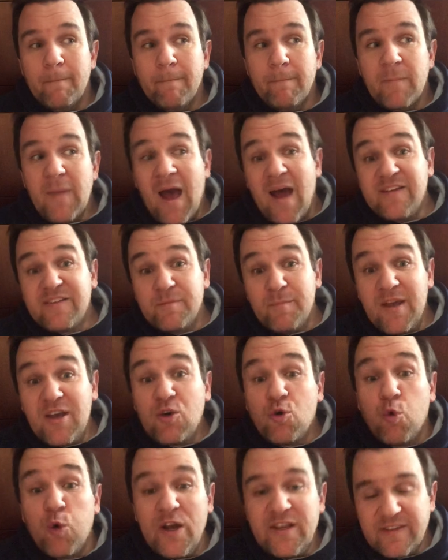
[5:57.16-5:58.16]
has to make
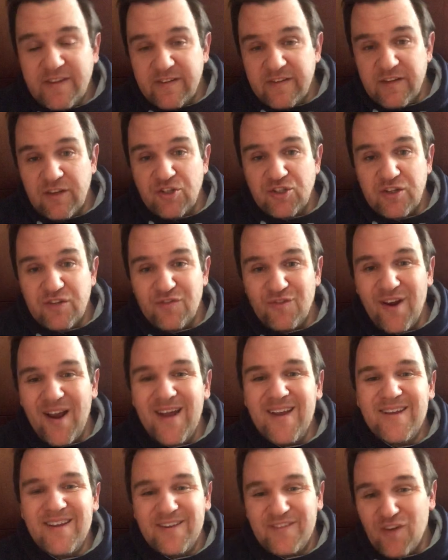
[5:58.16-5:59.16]
quick decisions,
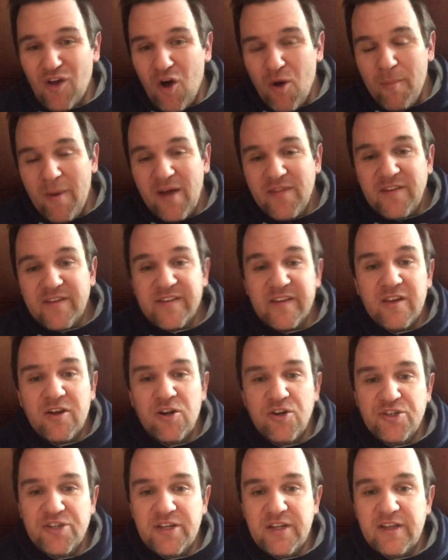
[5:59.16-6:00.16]
right? It's all about this
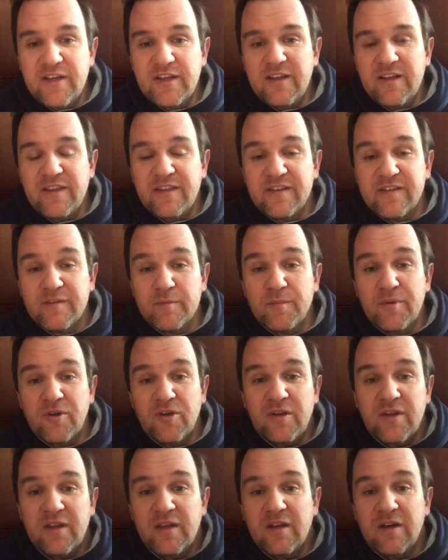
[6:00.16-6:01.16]
energy and this
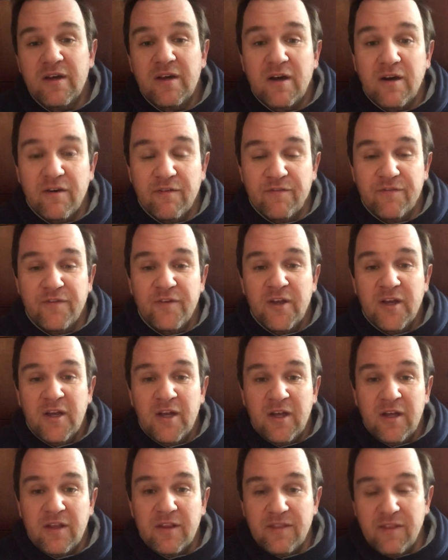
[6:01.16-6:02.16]
ability of
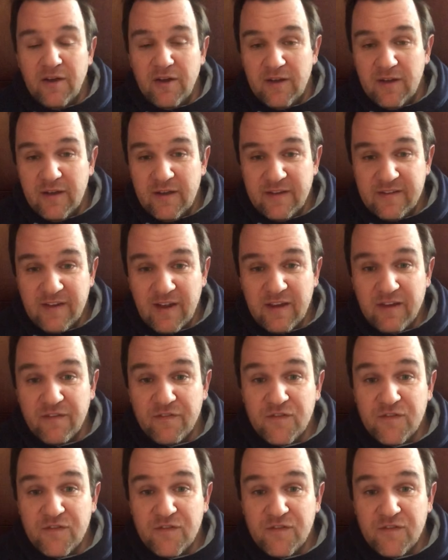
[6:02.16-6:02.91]
the executive